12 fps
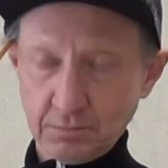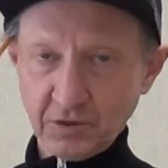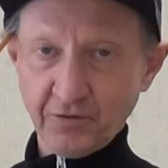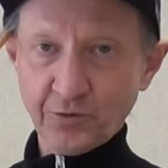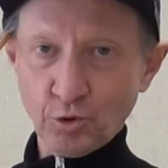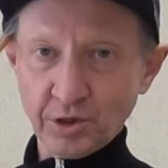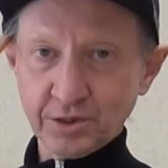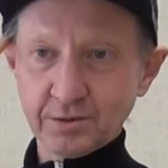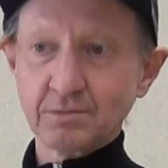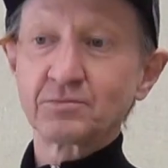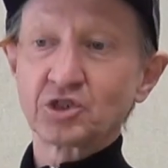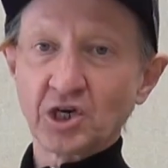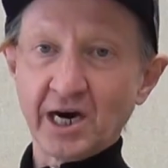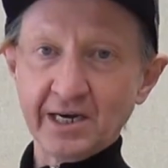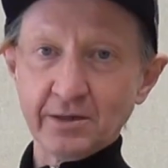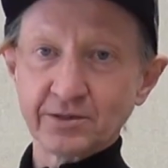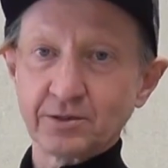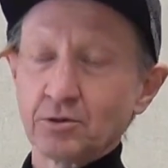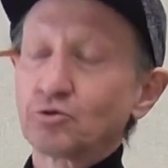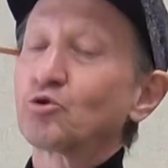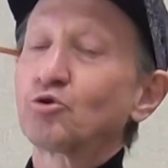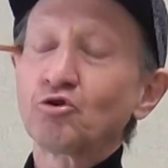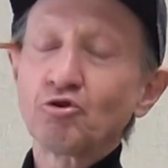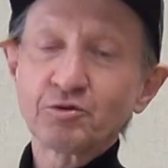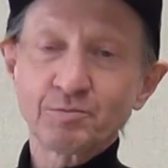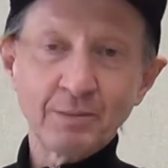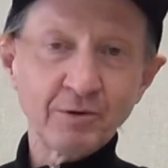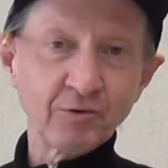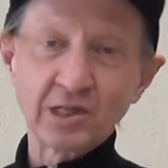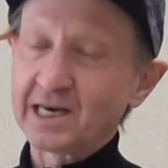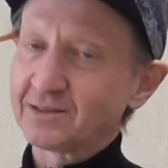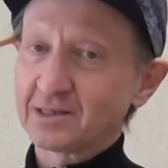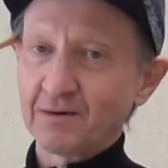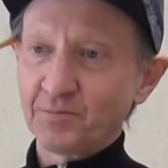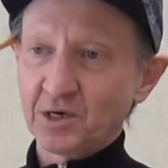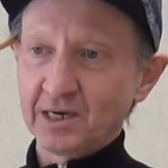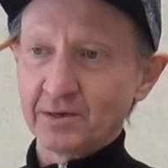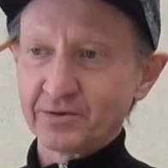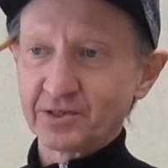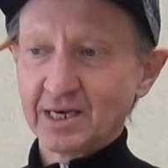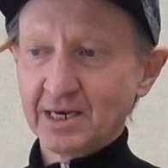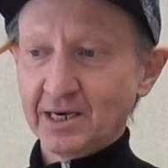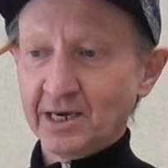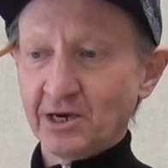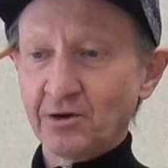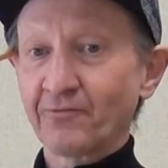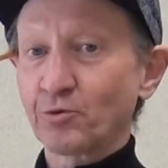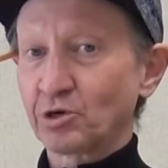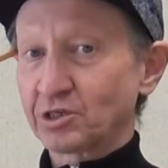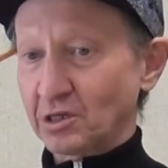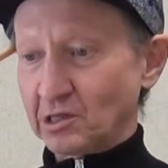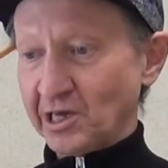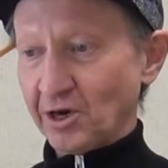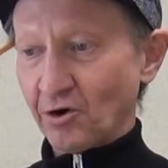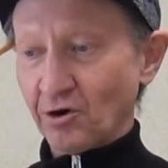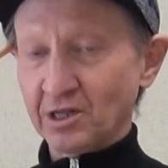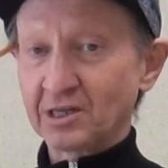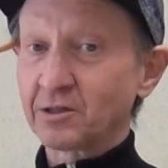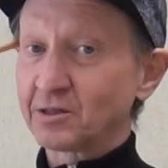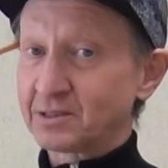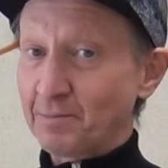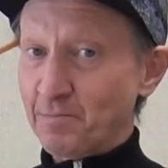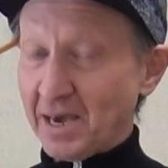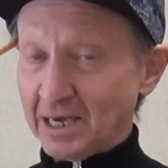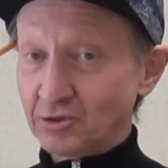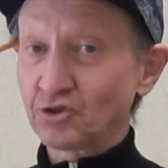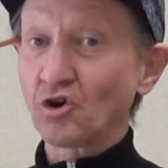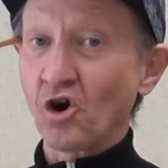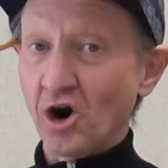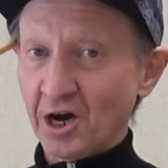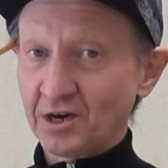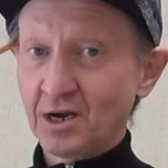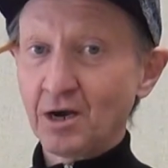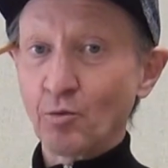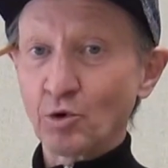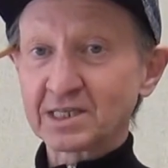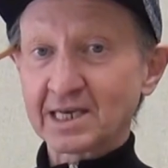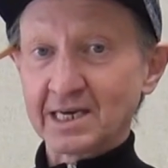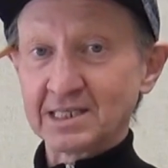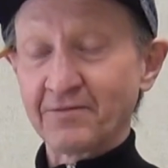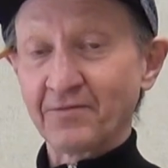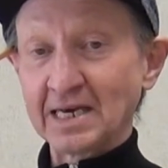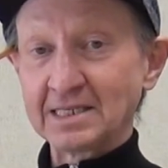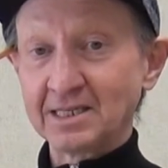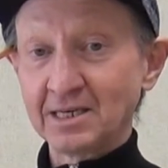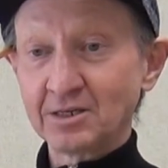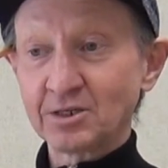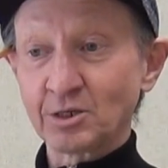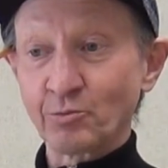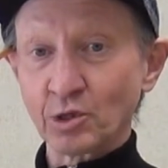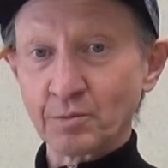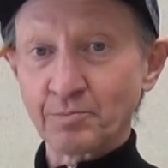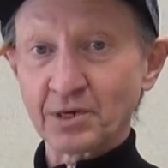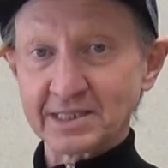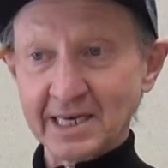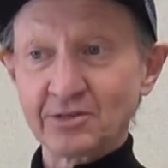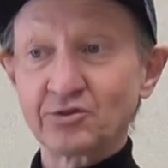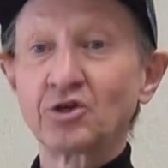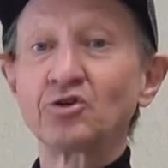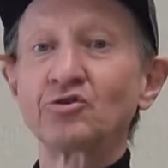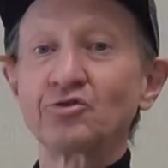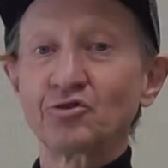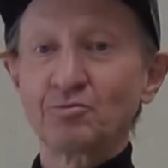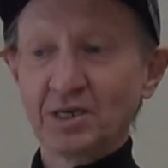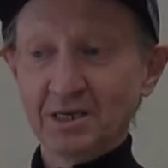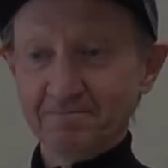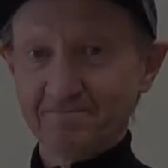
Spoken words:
of course, tiles. And who knows, maybe we'll add something else. It, of course, later on, it'll depend on what kind of ideas you will present to me.